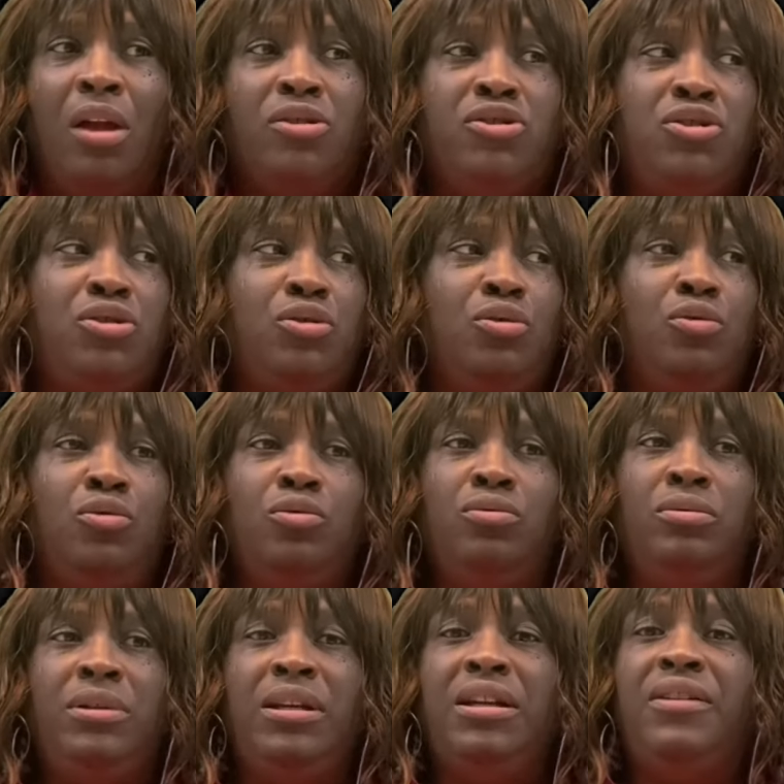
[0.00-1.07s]
to
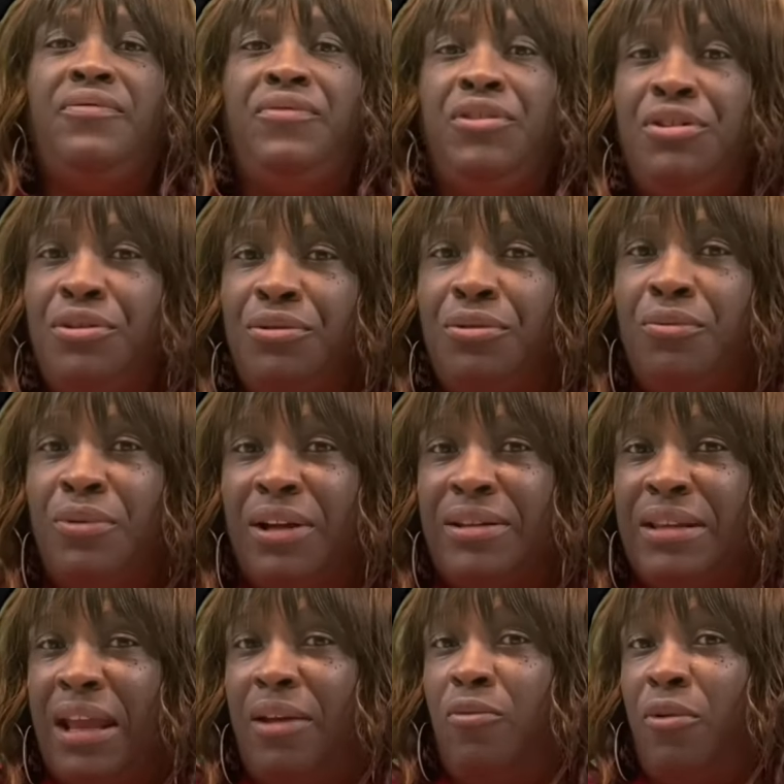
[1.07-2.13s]
give you what
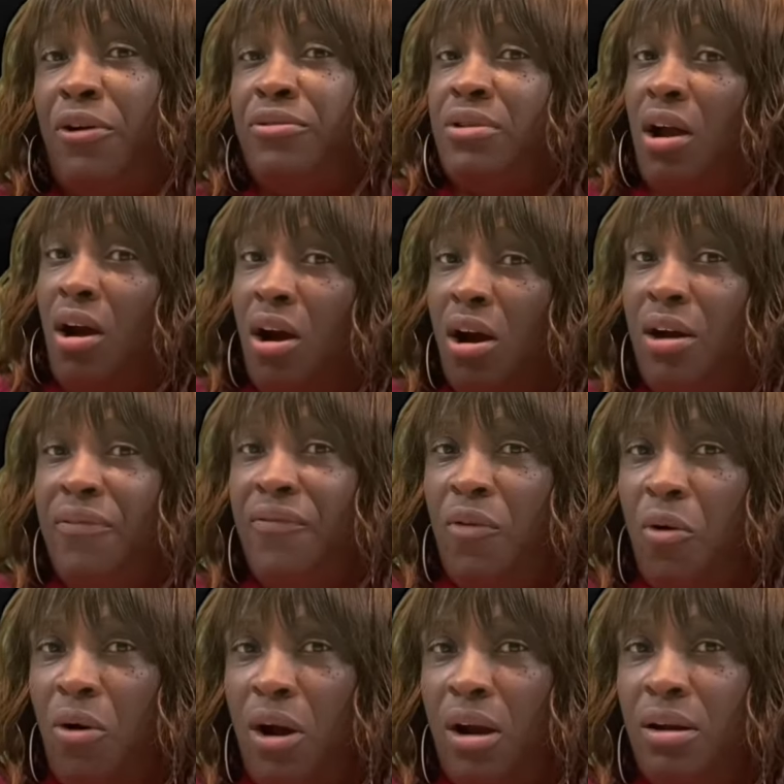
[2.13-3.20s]
they worked hard
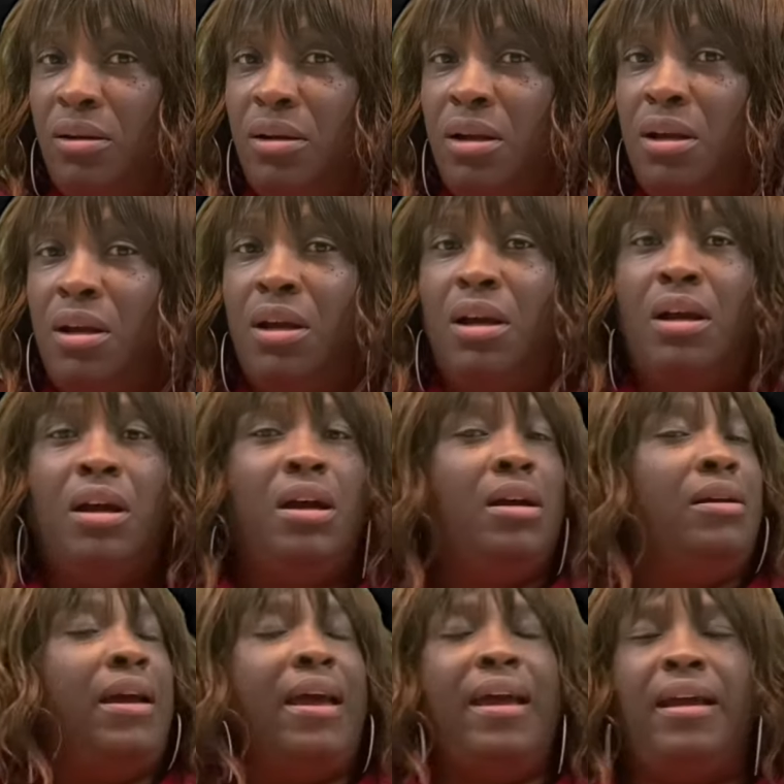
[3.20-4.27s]
for,
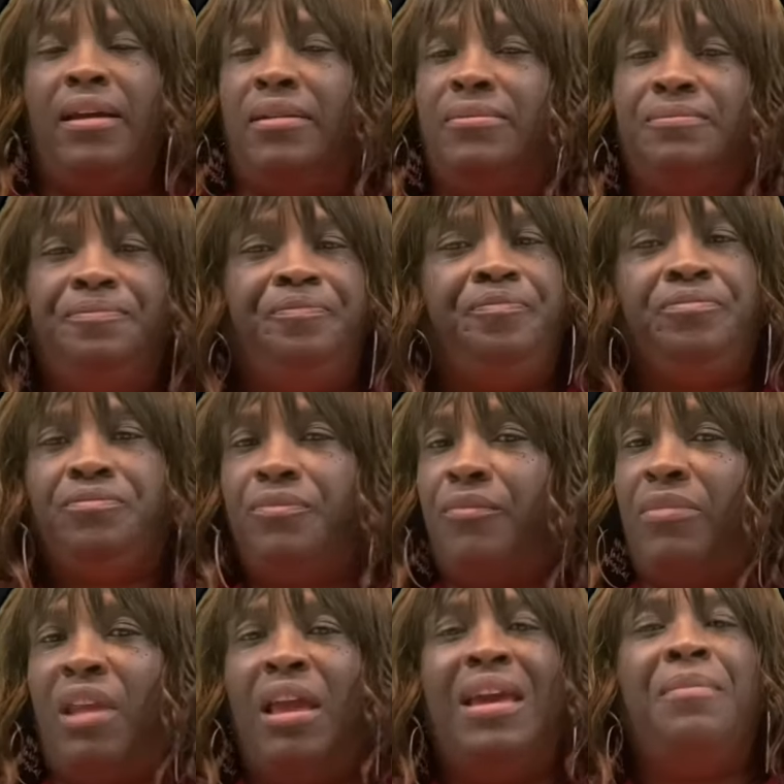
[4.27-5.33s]
hey,
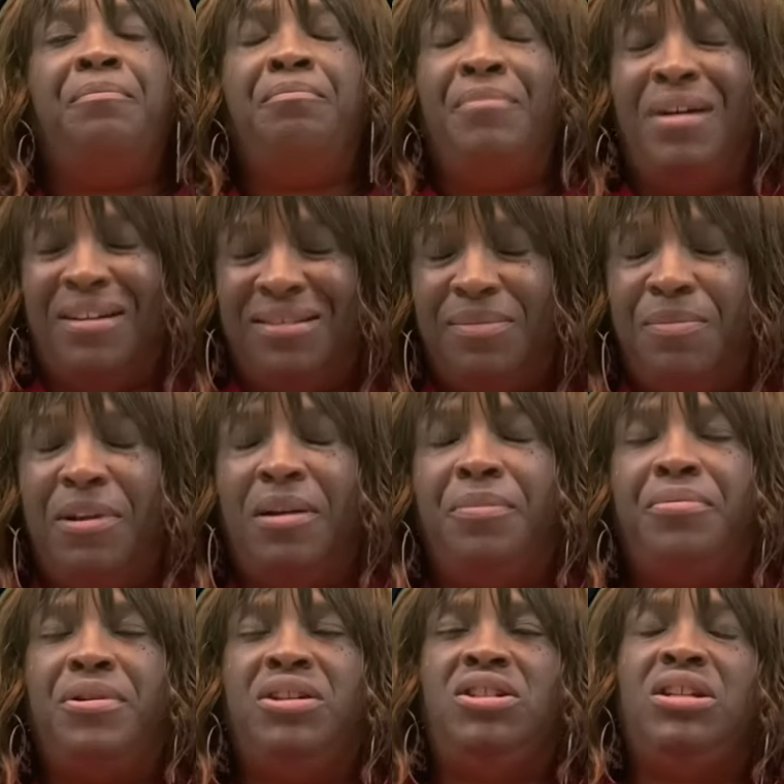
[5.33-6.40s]
it must be
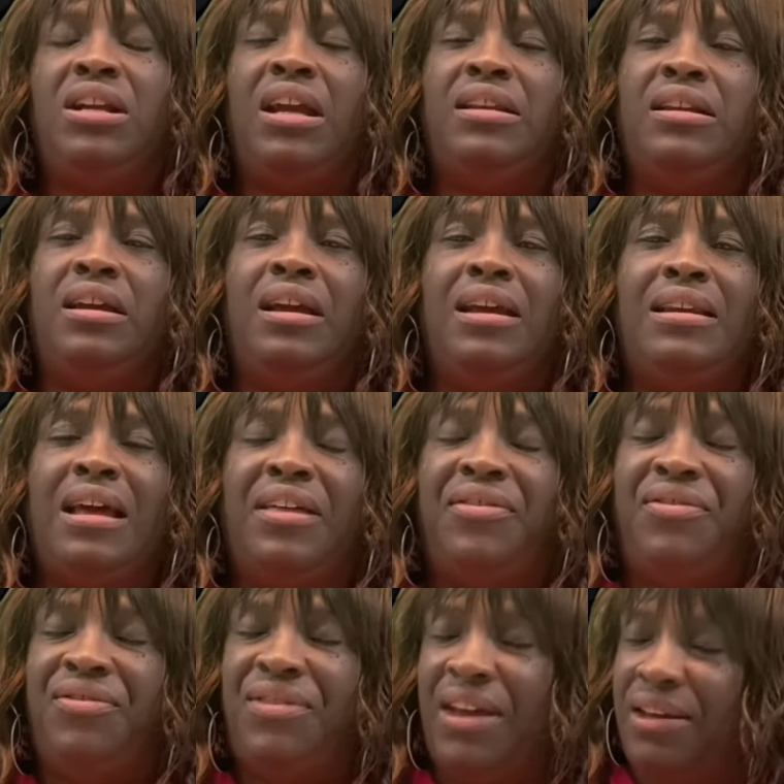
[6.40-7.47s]
appreciated, and I
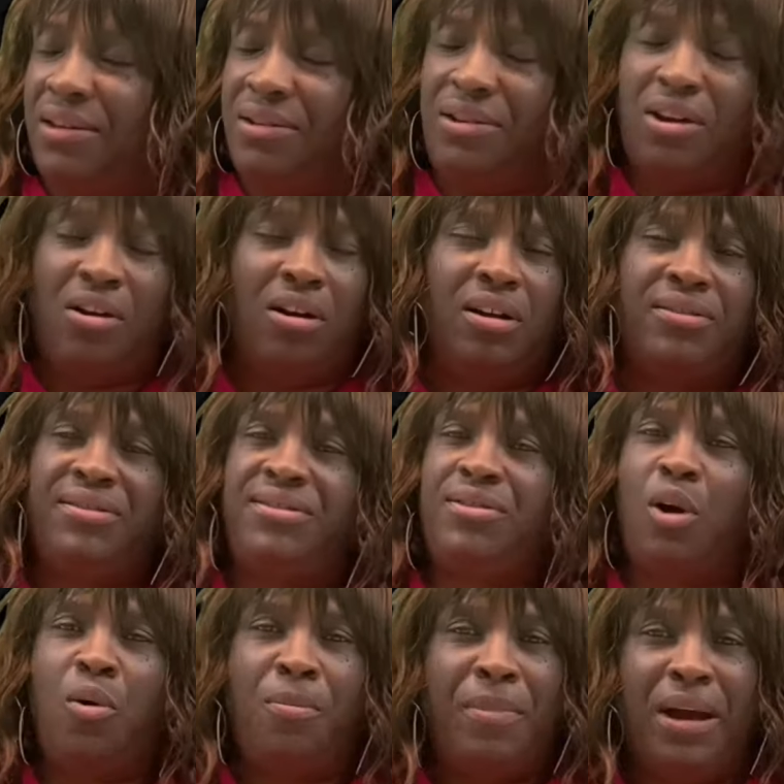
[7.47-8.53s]
thank y'all
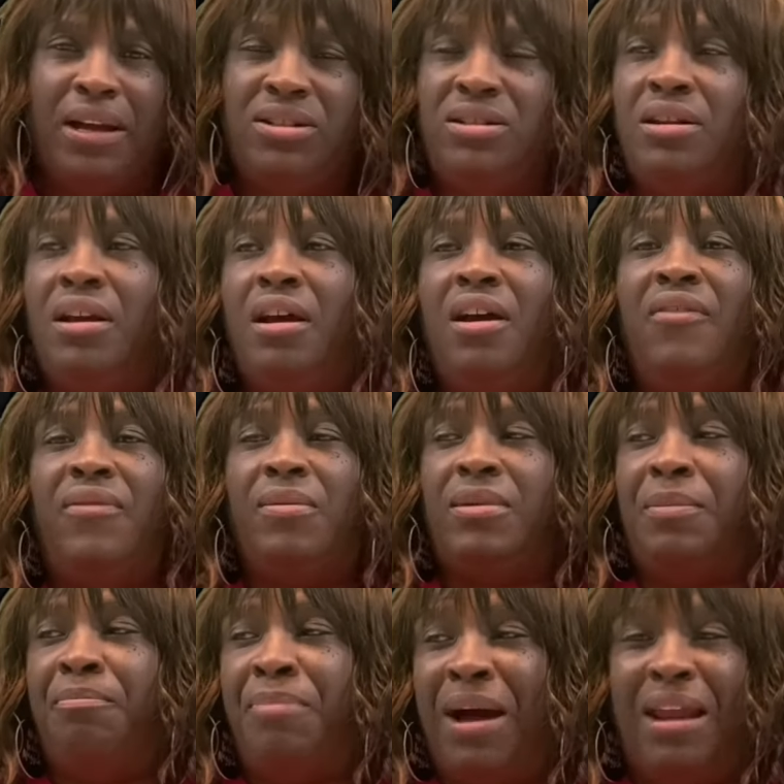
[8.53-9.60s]
so much from the
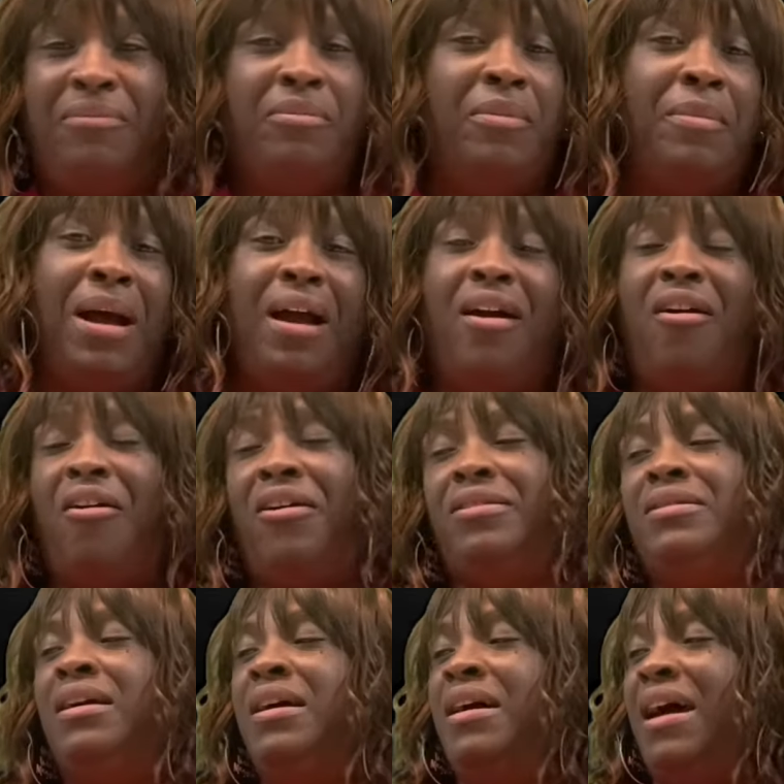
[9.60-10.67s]
bottom of my heart.
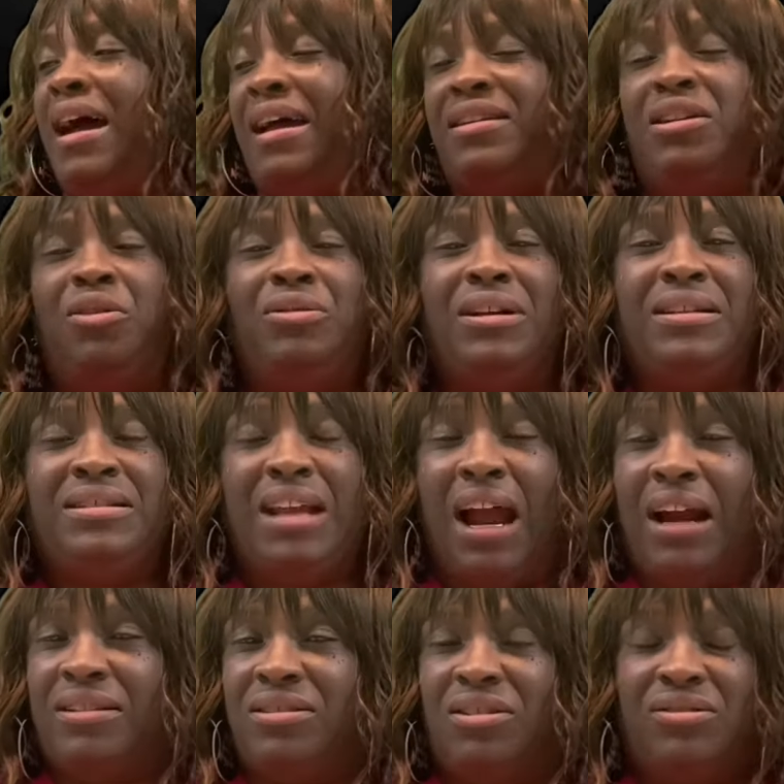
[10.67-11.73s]
I know the
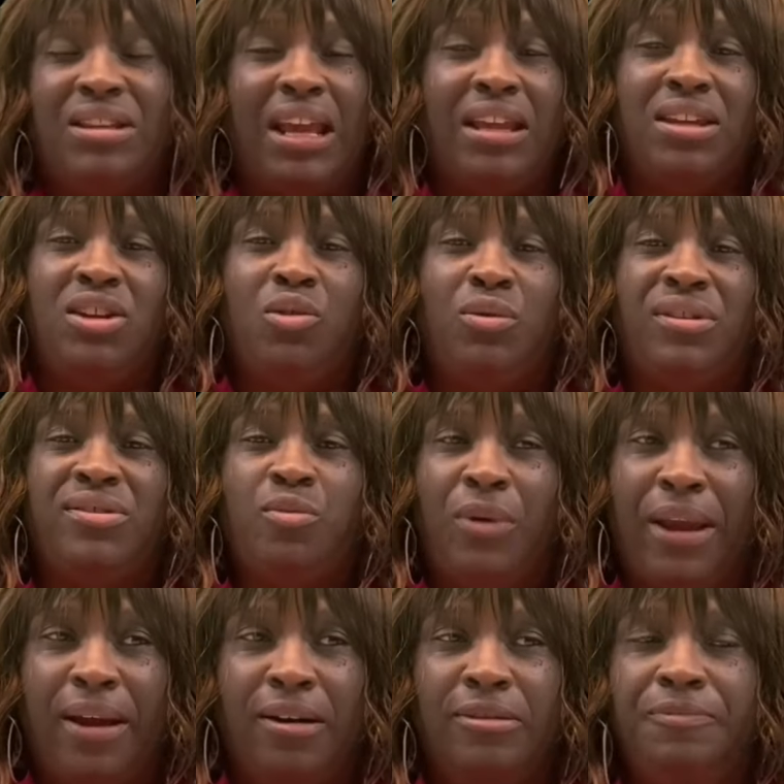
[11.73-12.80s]
doctor, thank you as
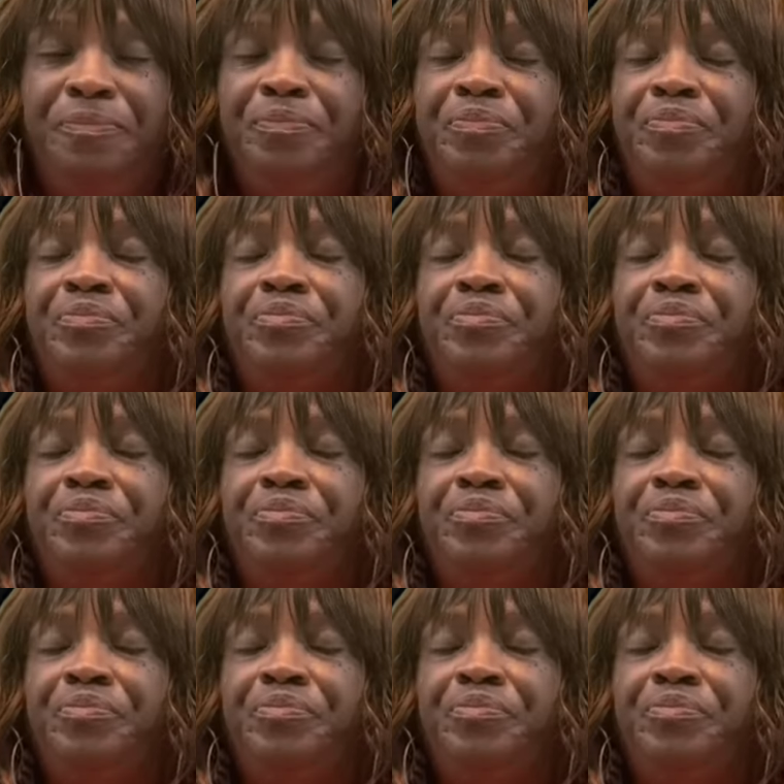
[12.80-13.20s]
well.